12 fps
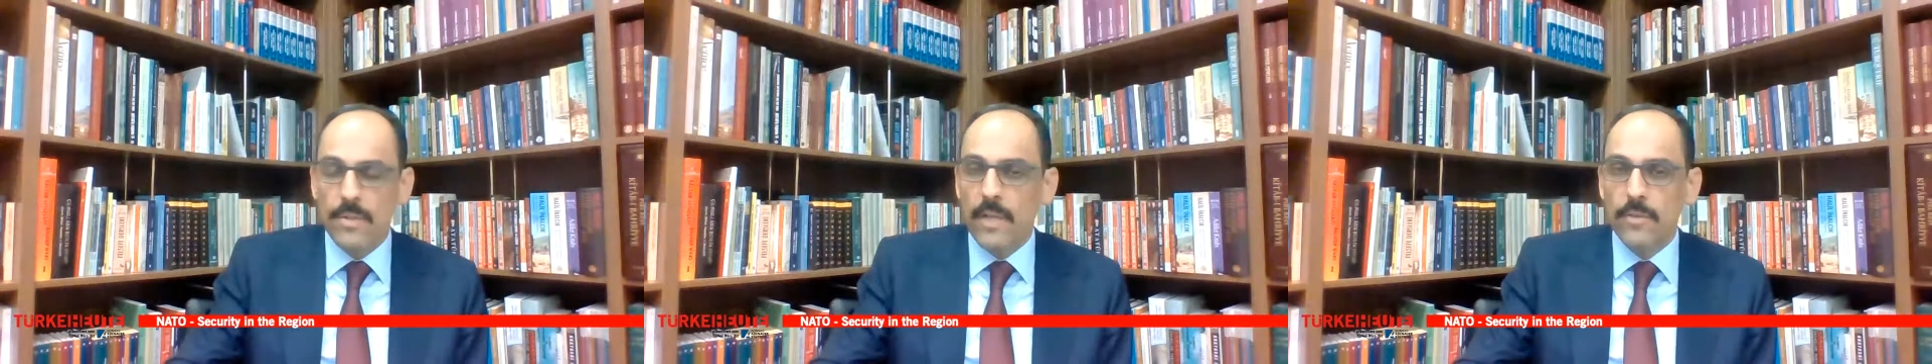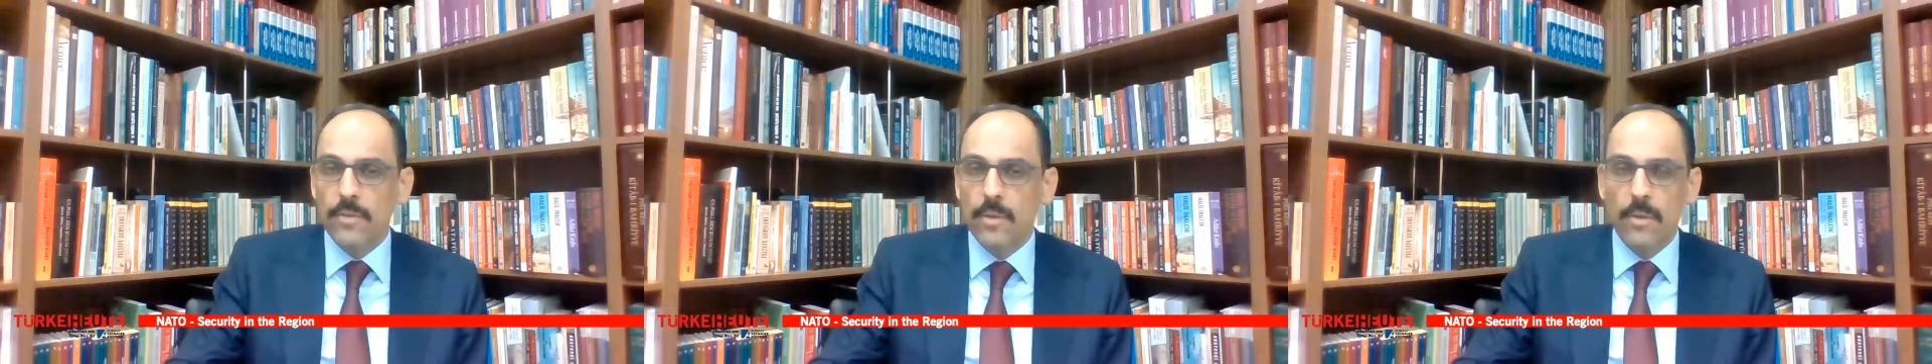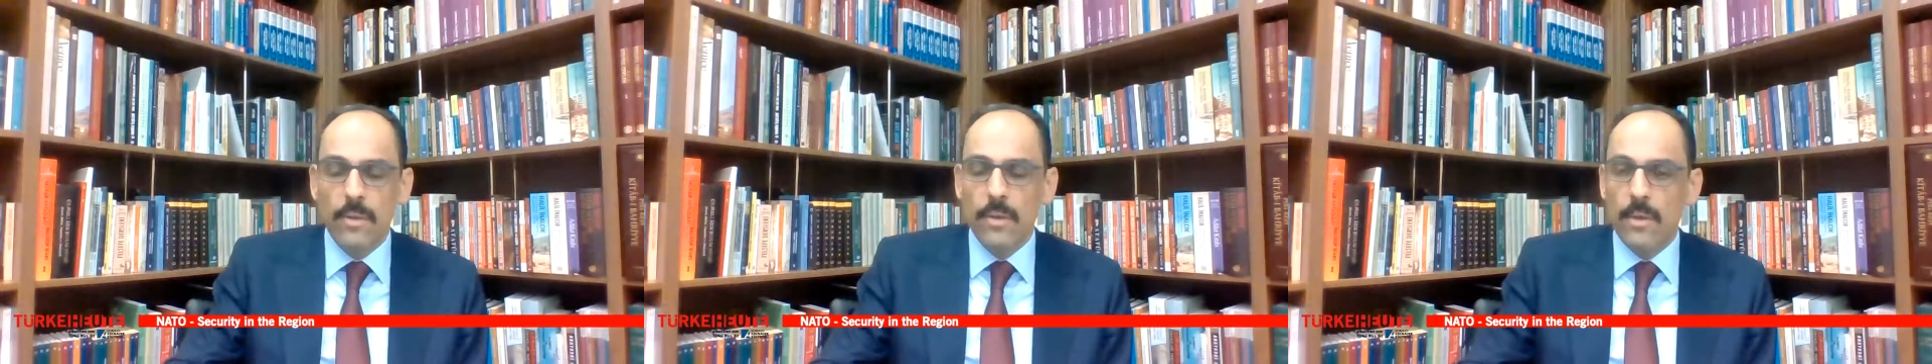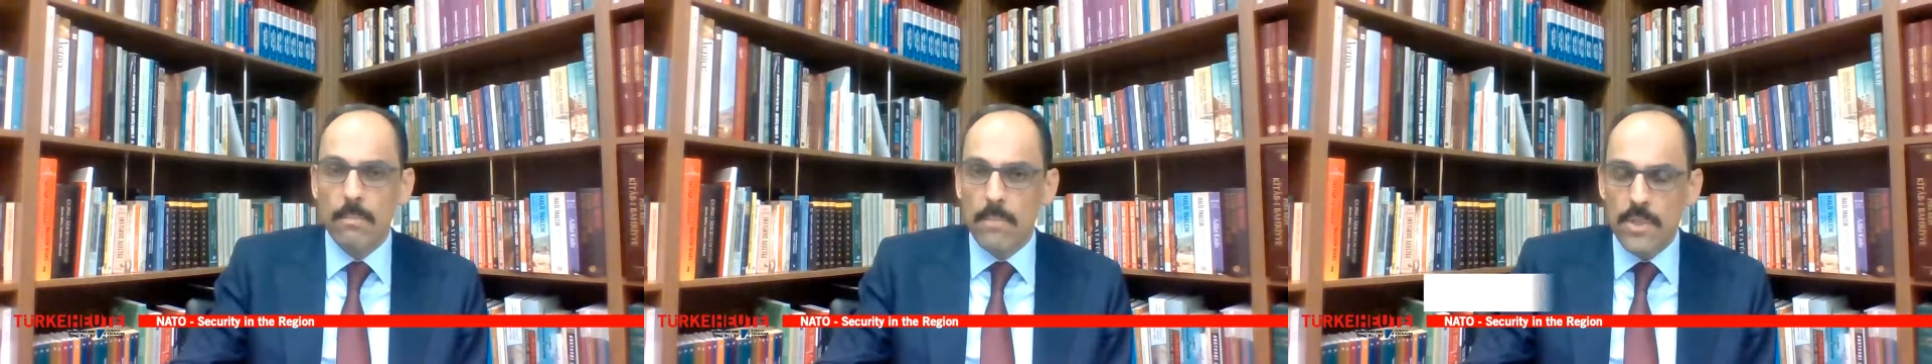
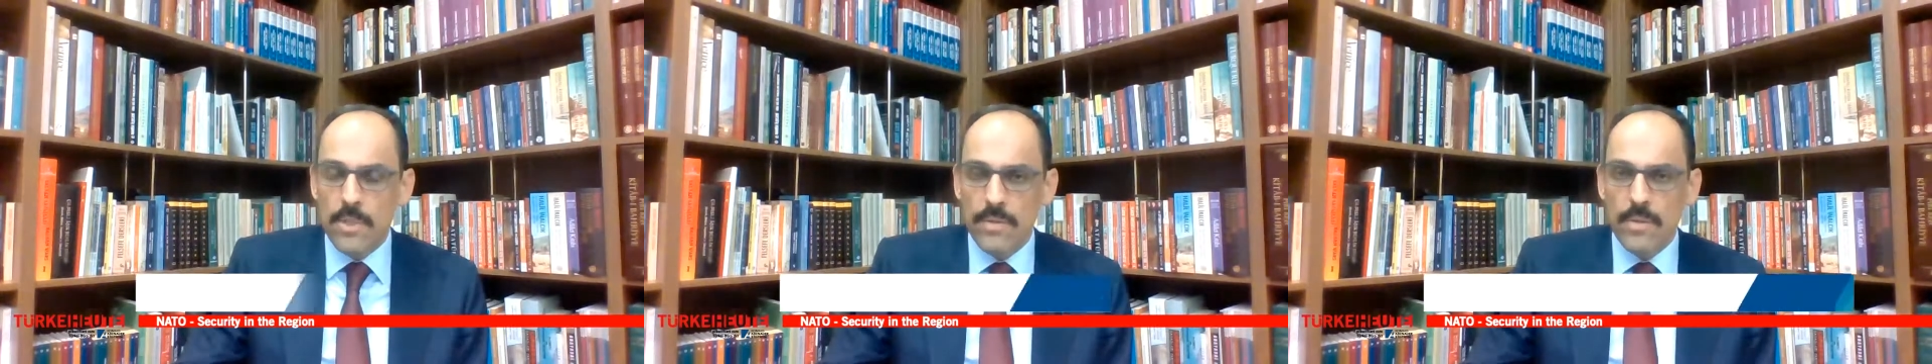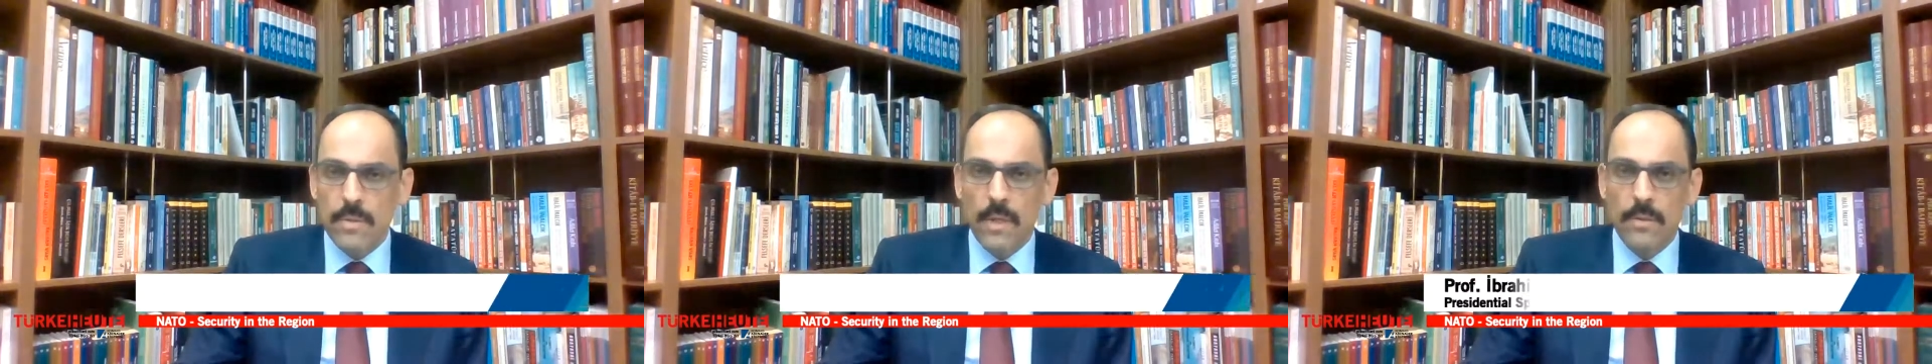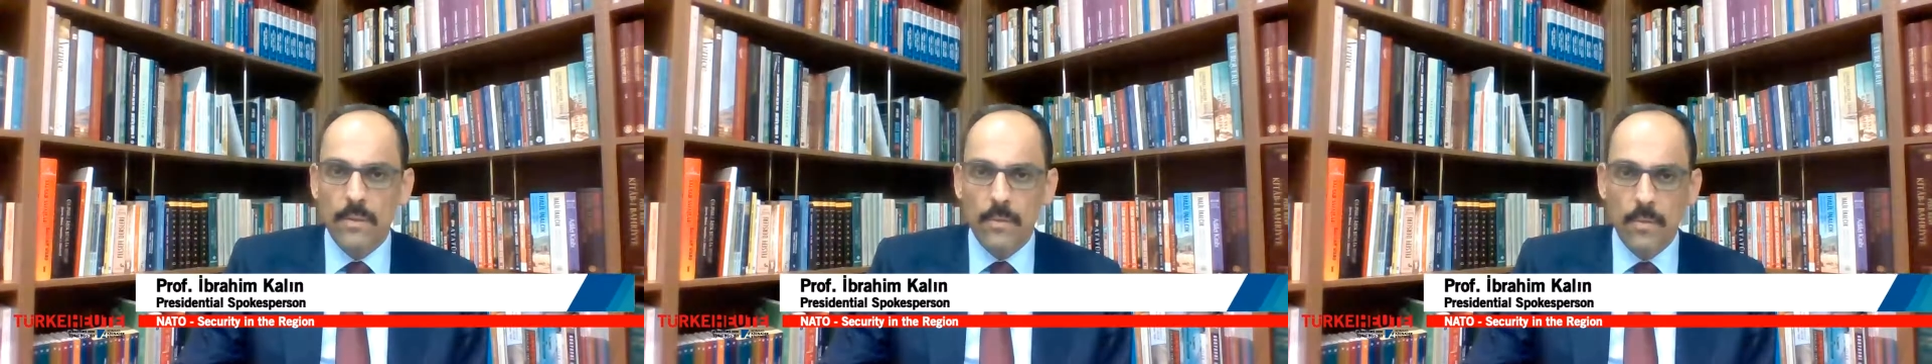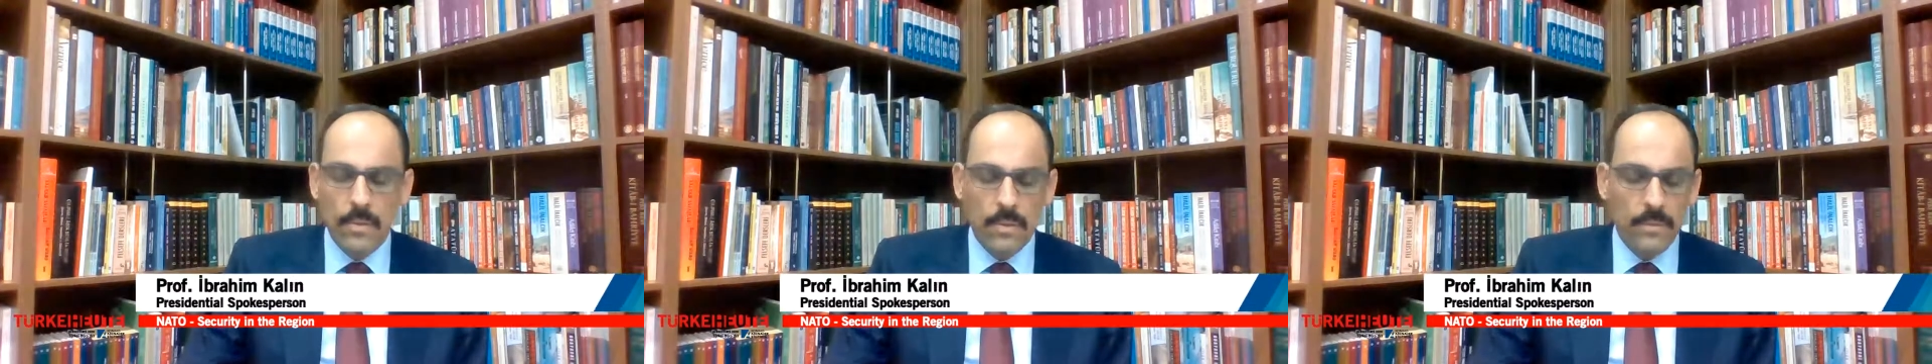NATO missions around the
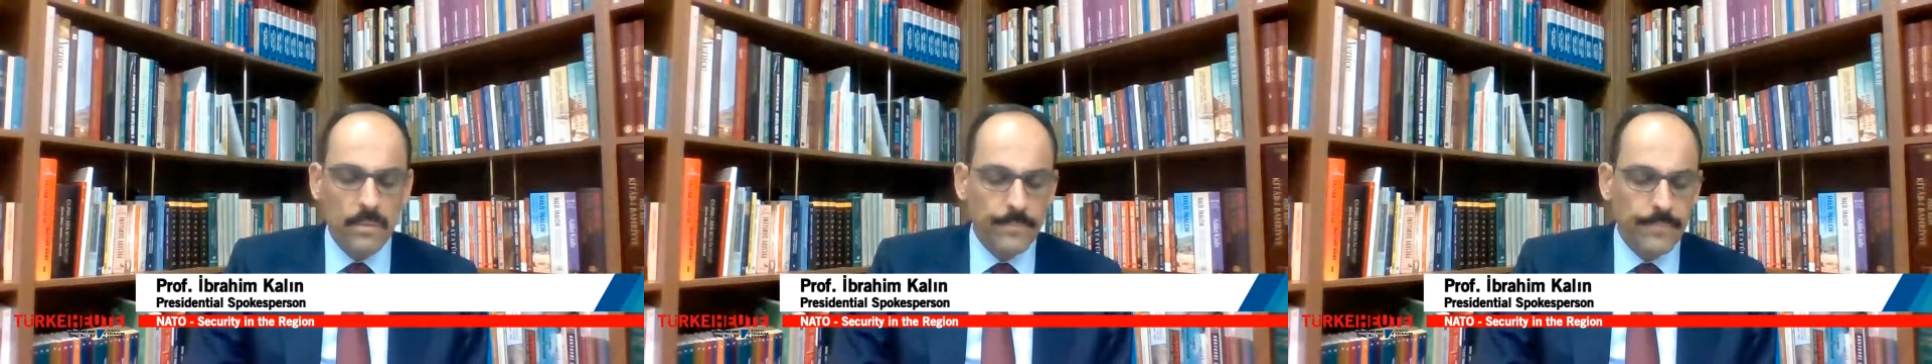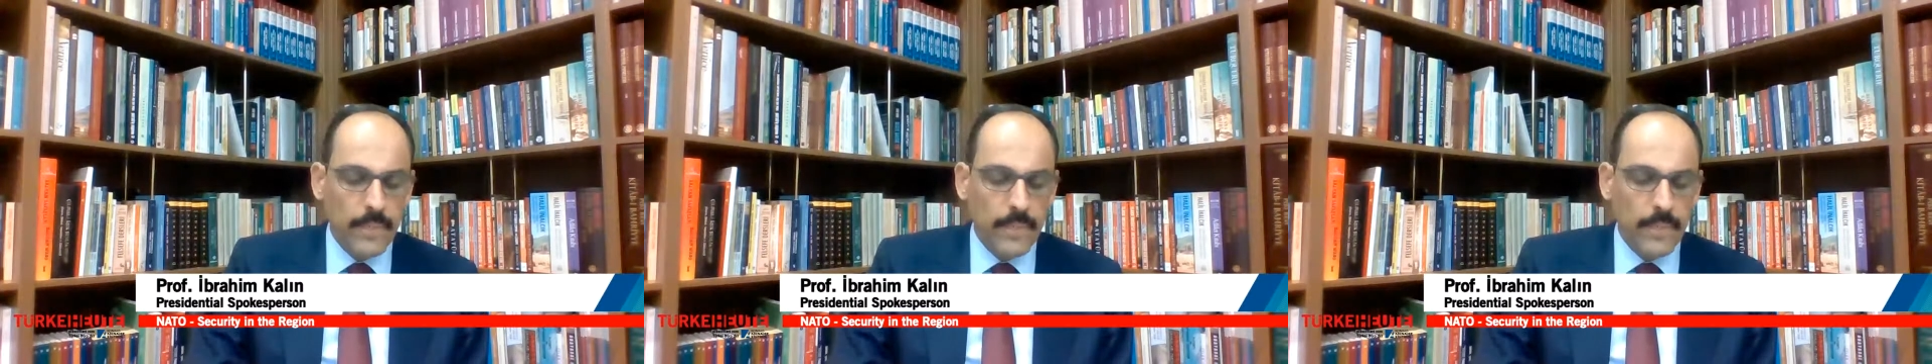world